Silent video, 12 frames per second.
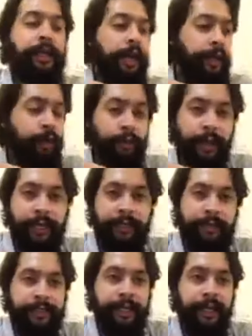I know active
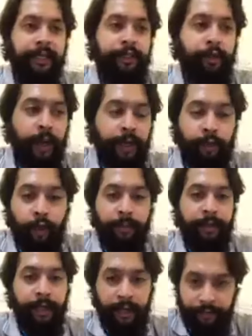SLR is quite
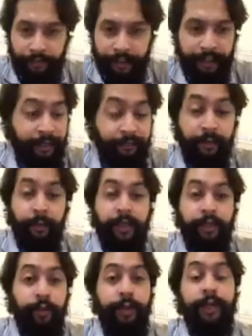common in our field. Everyone is
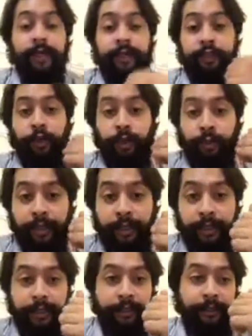doing it. It's not only
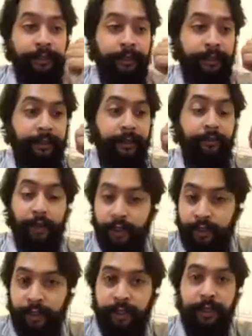a
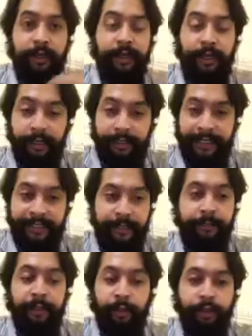functional testing,
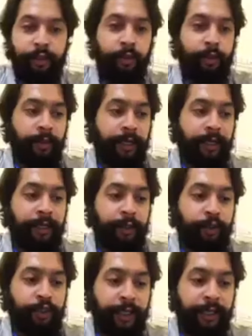but also to
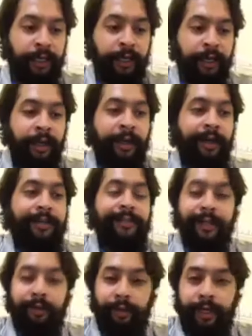check a
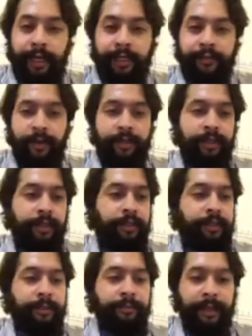sacroiliac dysfunctions, or
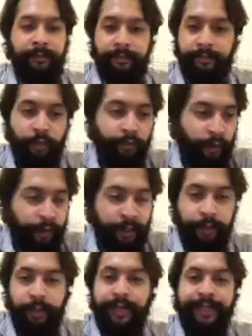sometimes go for a
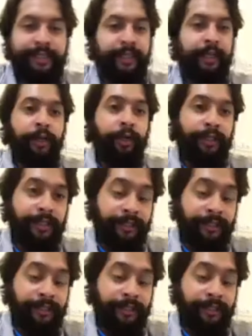neural testing and all these